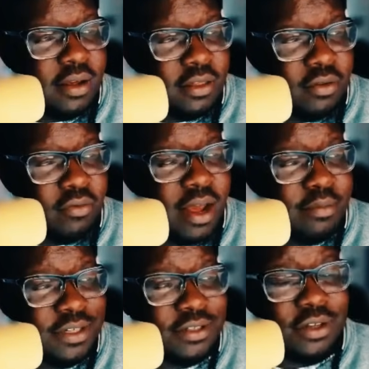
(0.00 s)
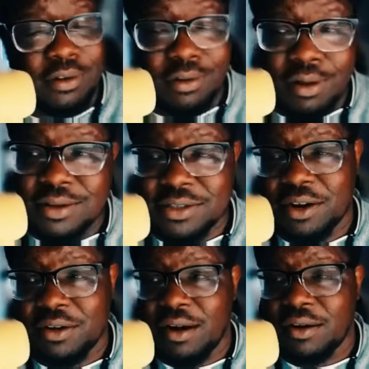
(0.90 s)
The Ramseys lost
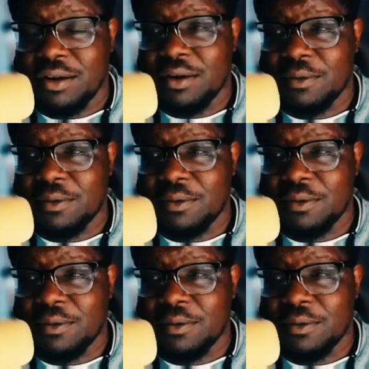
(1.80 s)
their daughter.